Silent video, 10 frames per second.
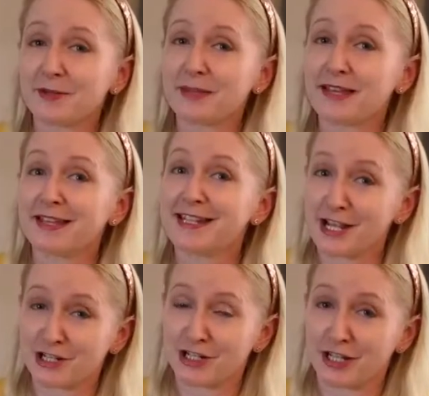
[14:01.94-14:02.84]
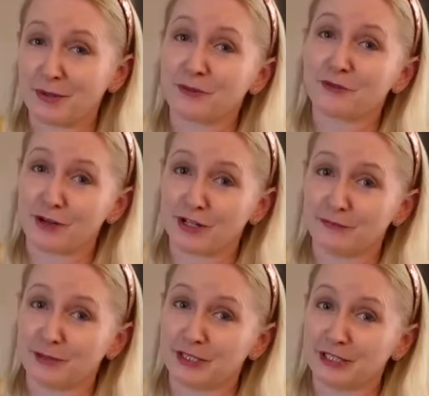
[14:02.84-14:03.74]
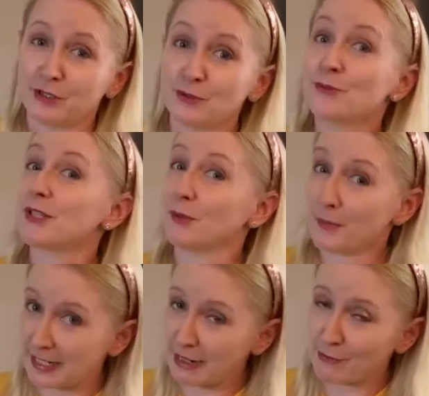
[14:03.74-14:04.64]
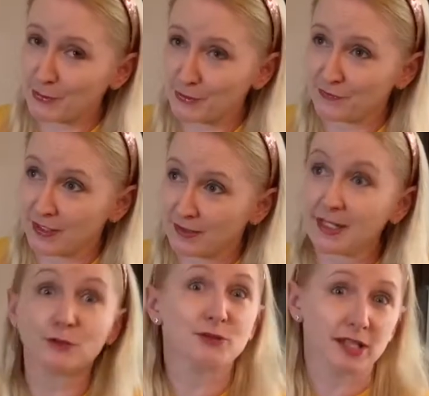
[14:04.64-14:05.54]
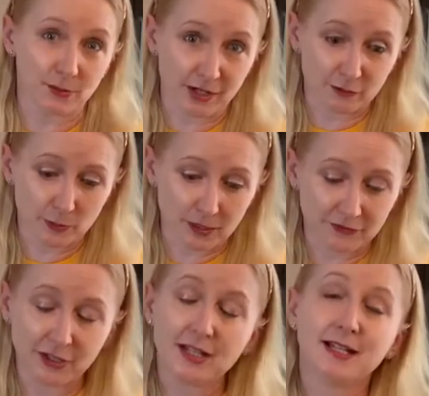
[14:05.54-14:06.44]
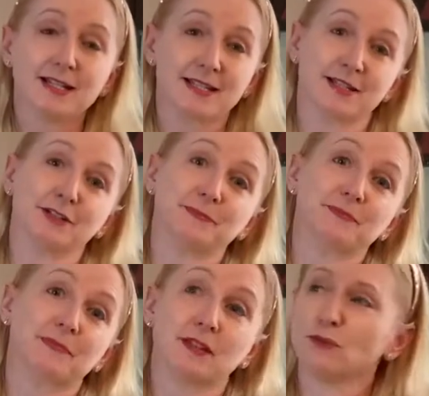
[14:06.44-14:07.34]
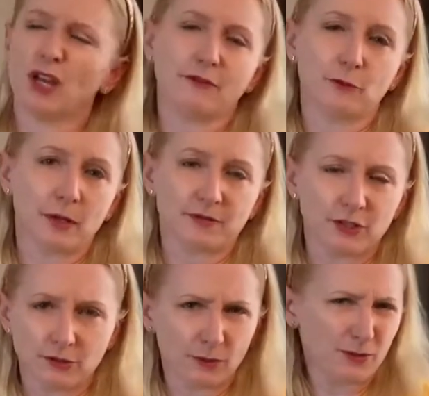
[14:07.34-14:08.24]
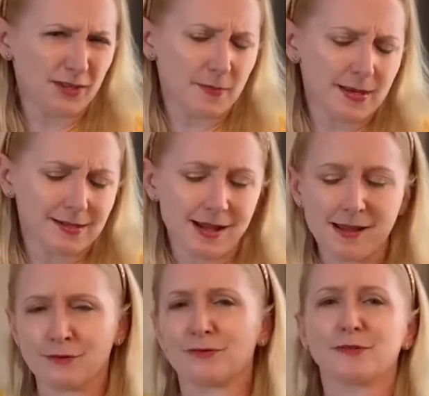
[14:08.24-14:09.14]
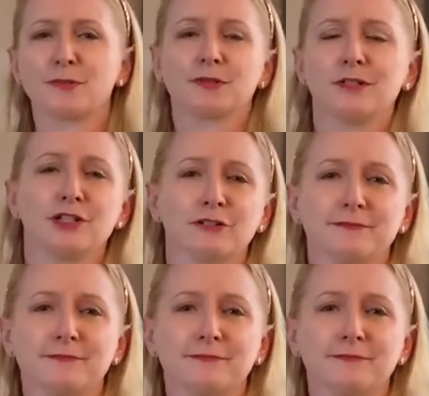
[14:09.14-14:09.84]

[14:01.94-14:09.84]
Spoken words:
there next year with a friend of mine who's also a big Harry Potter fan and also a Hufflepuff. So, all the Hufflepuffs you know, we're in the best house, but you know.